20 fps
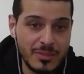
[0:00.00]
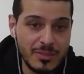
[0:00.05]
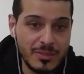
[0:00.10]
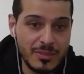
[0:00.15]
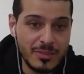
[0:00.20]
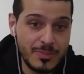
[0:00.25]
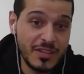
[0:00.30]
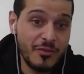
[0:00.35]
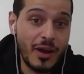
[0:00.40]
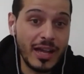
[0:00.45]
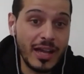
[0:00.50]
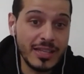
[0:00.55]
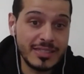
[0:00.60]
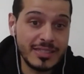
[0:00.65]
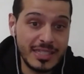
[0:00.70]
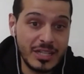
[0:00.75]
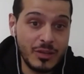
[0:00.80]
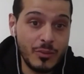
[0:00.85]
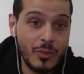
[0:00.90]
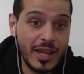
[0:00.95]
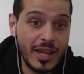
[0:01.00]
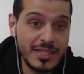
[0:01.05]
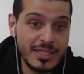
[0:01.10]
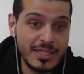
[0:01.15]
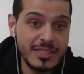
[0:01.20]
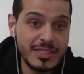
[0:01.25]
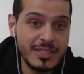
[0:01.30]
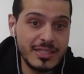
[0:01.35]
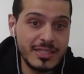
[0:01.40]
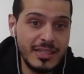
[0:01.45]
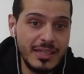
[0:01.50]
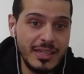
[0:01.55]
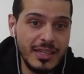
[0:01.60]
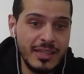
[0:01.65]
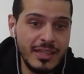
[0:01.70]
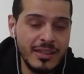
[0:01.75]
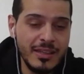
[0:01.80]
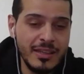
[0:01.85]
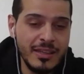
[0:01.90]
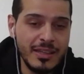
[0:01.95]
especially for us, anyways, in
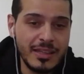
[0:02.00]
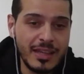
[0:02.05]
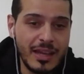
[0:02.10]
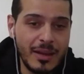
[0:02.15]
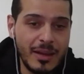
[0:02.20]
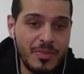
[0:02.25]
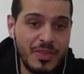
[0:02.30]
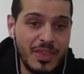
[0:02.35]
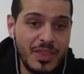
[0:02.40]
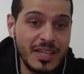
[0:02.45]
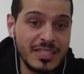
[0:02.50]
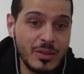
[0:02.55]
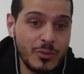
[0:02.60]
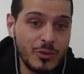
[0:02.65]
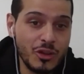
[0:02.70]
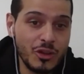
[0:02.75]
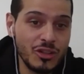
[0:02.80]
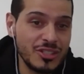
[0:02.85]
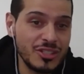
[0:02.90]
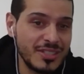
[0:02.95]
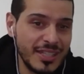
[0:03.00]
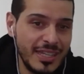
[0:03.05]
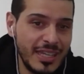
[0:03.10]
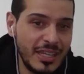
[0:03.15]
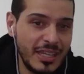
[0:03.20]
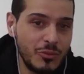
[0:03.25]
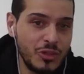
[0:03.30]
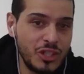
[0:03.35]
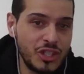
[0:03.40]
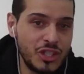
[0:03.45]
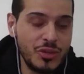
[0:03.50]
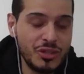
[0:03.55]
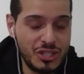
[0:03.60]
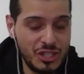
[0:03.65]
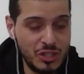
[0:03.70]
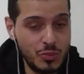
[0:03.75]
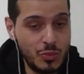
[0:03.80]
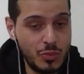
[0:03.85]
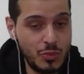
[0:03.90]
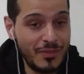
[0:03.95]
Sydney, things that we're not seeing,
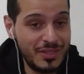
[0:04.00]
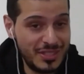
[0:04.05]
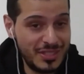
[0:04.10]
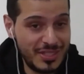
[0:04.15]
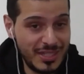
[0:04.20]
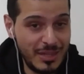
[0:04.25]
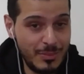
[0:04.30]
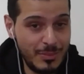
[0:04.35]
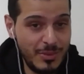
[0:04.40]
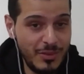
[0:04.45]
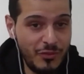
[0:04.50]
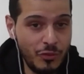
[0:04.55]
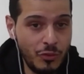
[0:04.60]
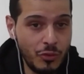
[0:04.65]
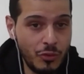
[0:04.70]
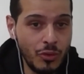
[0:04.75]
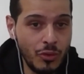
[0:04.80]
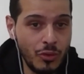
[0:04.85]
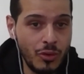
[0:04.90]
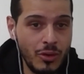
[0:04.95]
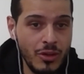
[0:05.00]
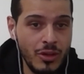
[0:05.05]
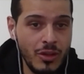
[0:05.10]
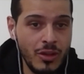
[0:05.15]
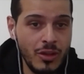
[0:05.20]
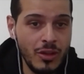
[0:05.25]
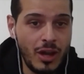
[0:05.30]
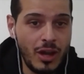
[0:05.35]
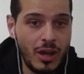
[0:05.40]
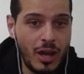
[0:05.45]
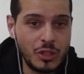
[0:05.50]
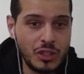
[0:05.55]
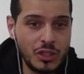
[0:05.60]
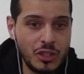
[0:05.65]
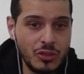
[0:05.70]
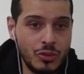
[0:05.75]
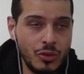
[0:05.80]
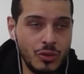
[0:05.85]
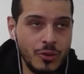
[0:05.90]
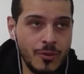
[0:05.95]
restrictions we haven't seen before. I'm
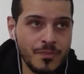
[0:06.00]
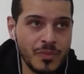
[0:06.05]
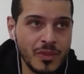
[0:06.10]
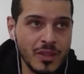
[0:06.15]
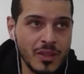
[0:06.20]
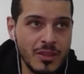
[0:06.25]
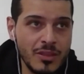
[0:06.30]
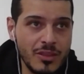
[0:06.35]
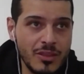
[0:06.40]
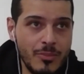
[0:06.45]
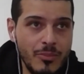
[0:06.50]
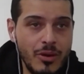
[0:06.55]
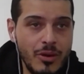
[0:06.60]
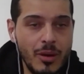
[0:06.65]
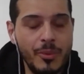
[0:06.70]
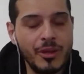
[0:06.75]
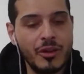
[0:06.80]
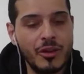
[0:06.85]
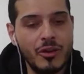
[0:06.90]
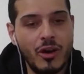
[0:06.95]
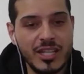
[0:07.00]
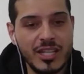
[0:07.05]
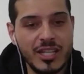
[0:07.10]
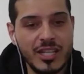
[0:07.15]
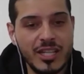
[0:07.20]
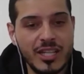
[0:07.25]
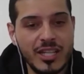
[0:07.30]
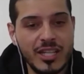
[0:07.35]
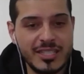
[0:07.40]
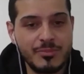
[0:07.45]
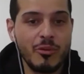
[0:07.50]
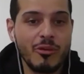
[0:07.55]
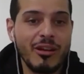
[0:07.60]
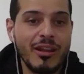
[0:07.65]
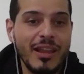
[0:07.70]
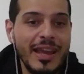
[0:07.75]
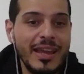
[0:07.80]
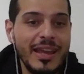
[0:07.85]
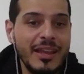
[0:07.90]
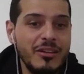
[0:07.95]
sure the Melbourne guys could
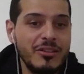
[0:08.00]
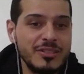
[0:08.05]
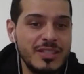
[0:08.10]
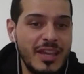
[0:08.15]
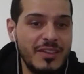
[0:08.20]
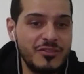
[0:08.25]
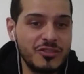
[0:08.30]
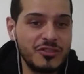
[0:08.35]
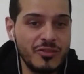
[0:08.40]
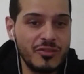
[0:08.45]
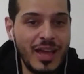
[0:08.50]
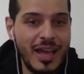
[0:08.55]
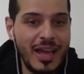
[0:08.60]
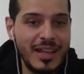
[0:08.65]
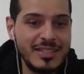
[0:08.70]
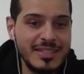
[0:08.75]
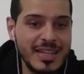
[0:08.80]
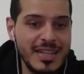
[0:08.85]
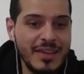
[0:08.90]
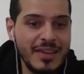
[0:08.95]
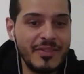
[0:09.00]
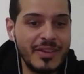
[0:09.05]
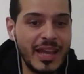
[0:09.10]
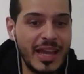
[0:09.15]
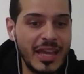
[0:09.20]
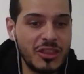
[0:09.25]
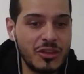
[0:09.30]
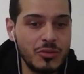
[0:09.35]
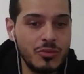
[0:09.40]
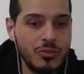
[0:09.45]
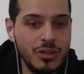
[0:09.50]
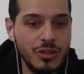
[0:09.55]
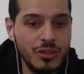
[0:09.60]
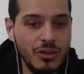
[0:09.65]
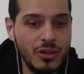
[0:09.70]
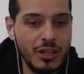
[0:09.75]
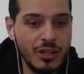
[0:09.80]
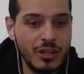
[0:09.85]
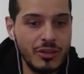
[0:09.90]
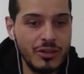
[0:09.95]
probably relate because they've sort of had to navigate
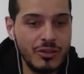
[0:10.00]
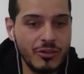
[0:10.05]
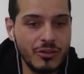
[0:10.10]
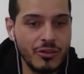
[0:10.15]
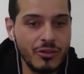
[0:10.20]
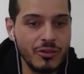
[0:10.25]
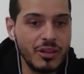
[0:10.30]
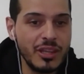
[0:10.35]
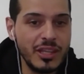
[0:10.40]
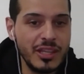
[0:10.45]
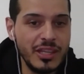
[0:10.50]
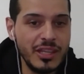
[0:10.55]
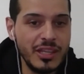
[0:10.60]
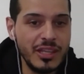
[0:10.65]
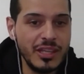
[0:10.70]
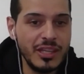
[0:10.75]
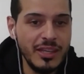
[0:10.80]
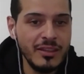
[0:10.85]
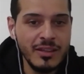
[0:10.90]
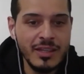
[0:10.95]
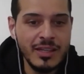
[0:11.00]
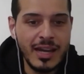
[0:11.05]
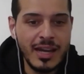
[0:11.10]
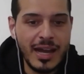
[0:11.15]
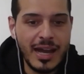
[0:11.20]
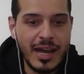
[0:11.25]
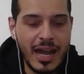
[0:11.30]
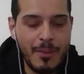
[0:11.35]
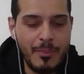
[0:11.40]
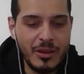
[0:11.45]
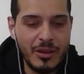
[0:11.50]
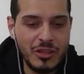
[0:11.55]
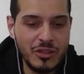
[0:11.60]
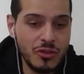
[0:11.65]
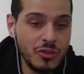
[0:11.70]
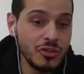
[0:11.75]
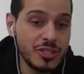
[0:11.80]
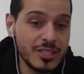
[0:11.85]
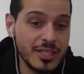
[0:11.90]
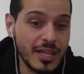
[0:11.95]
through it earlier on in the year.
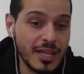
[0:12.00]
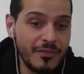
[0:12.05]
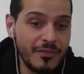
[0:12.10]
But new